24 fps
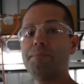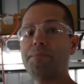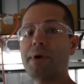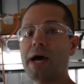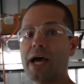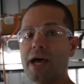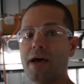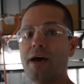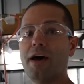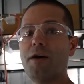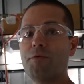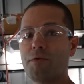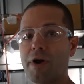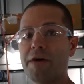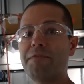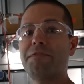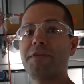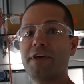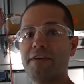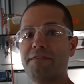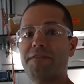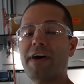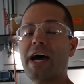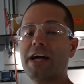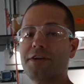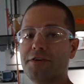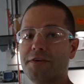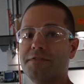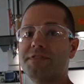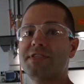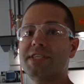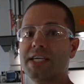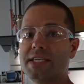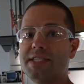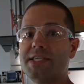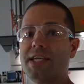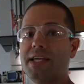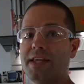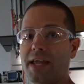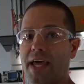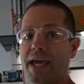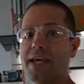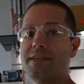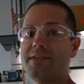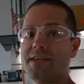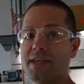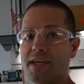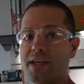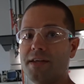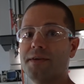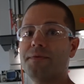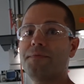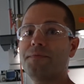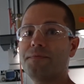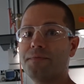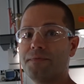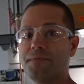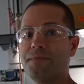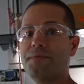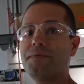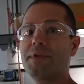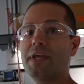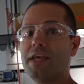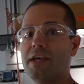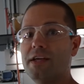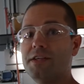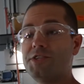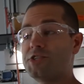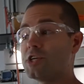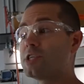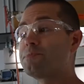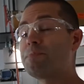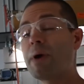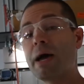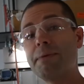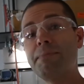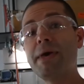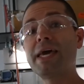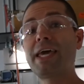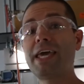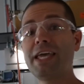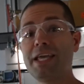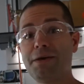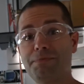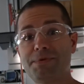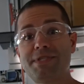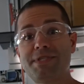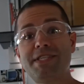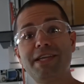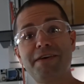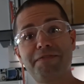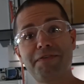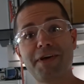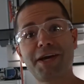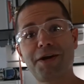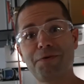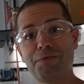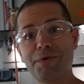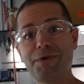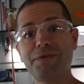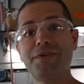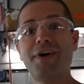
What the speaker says: by roughly a factor of 16 to 18. Wow. Just by making them sniff like a real